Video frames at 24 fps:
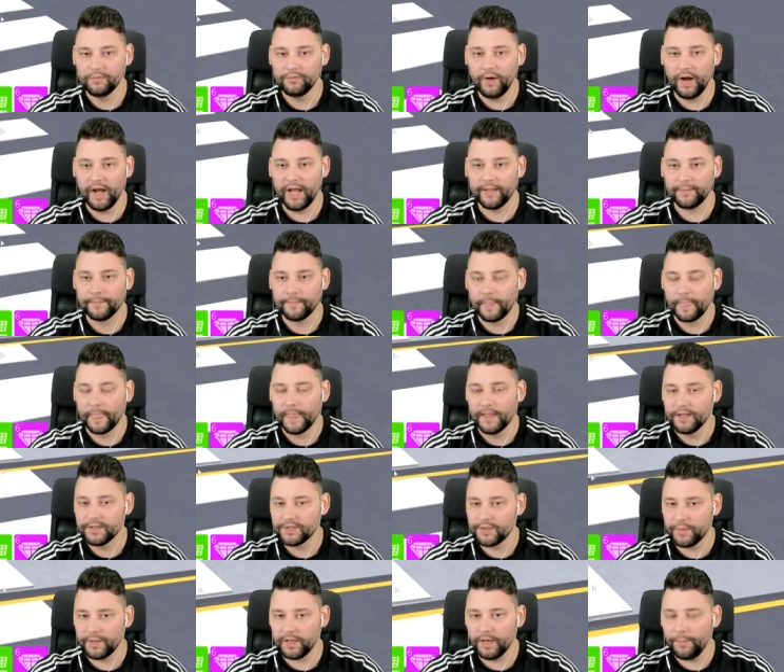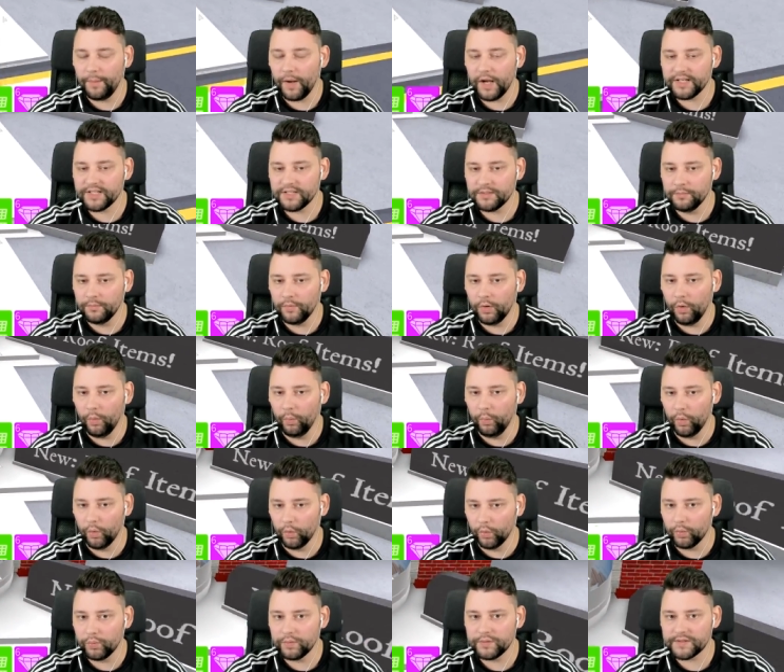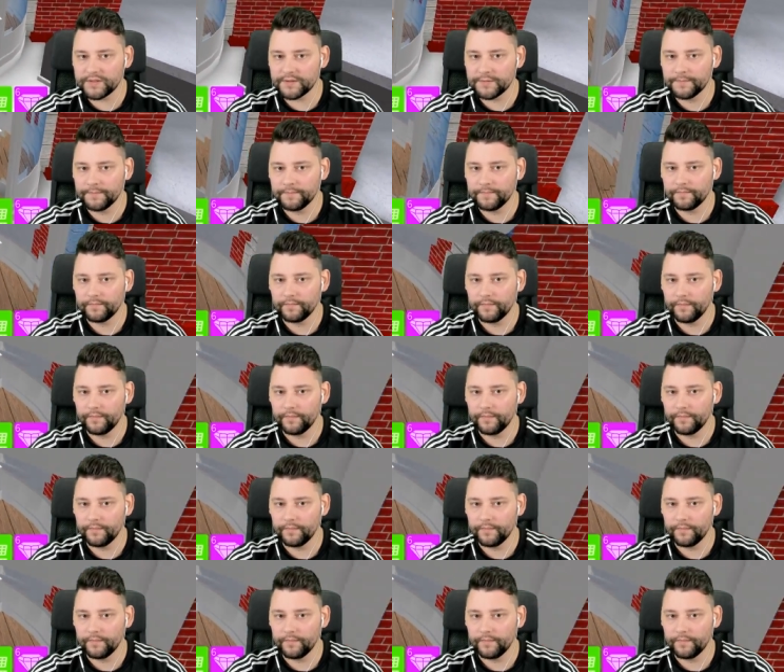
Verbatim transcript: Right, so we're going to buy some more walls.